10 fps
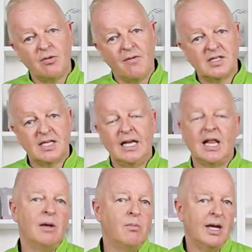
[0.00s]
so obviously
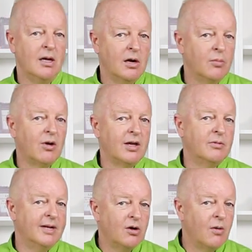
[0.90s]
like my younger
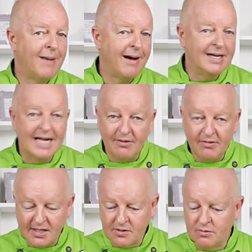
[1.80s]
brother when he got married had
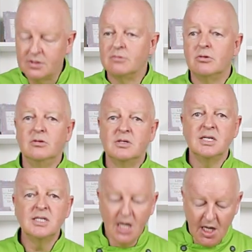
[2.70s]
thistles and
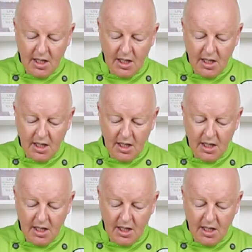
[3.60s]
roses.